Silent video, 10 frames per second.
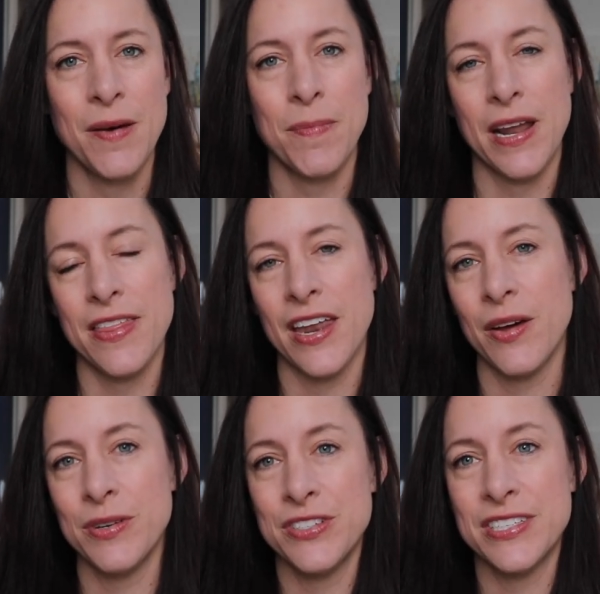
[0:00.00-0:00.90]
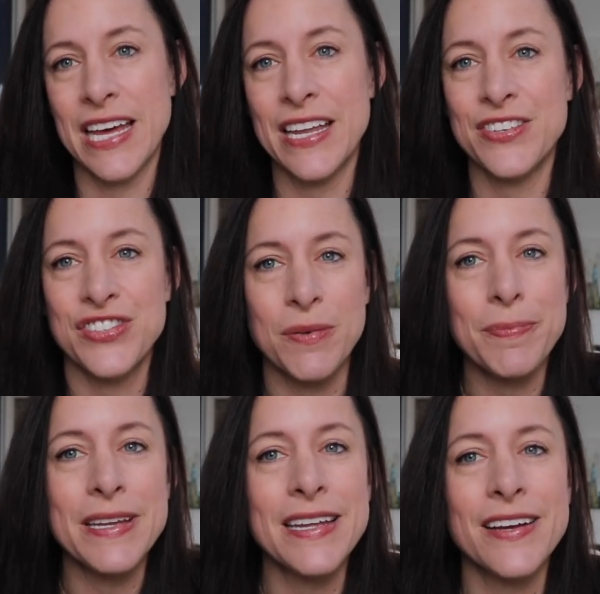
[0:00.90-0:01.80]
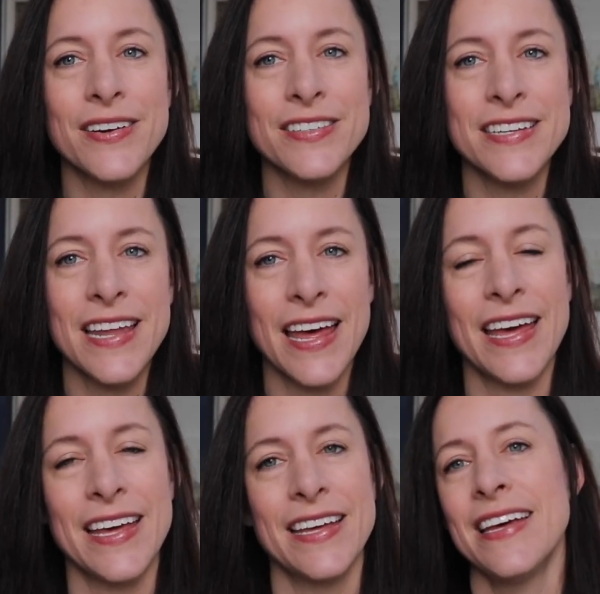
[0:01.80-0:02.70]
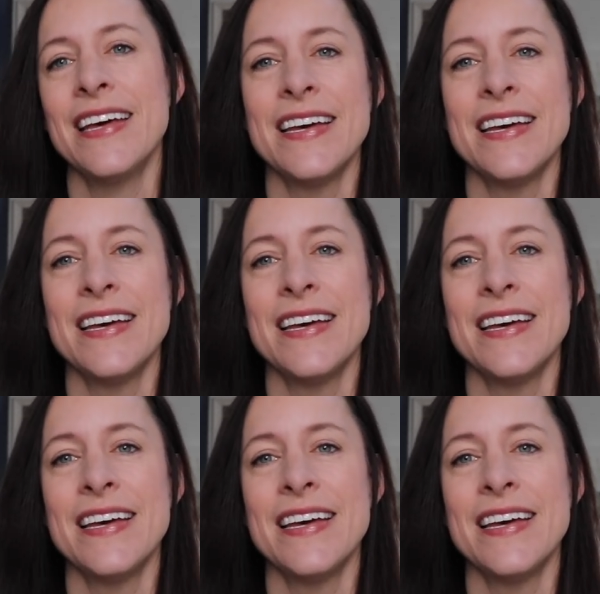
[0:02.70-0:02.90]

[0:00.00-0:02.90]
but I thought I would just kind of jump in here today.